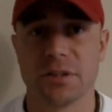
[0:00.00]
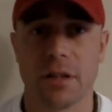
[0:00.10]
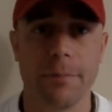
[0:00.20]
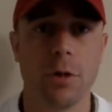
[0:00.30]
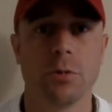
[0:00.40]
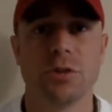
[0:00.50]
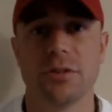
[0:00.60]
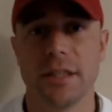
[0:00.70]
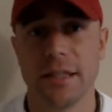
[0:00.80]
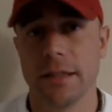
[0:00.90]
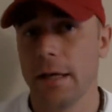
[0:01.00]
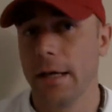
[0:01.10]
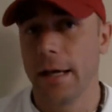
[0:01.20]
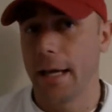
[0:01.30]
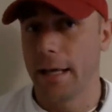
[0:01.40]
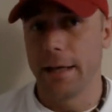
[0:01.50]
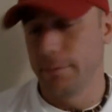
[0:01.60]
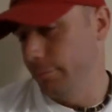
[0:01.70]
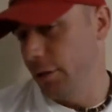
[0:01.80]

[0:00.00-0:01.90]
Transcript: So let me know what you think, and,